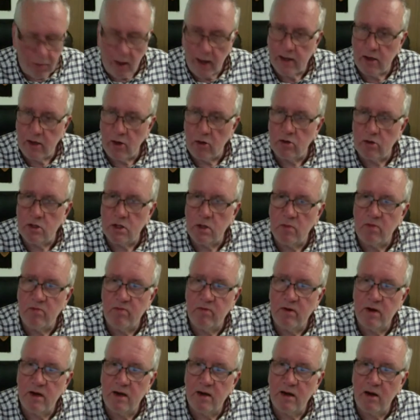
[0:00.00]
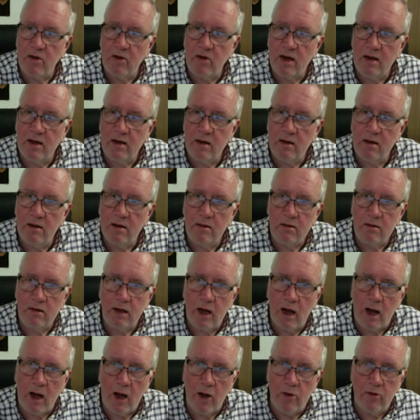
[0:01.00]
paint on top of it, it don't
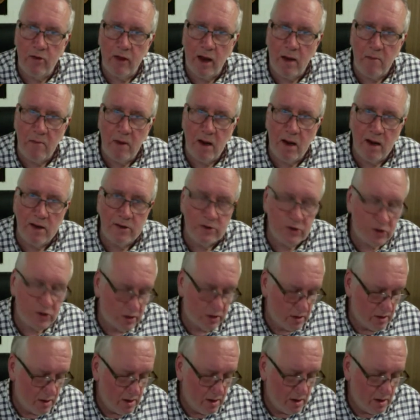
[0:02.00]
yellow that much.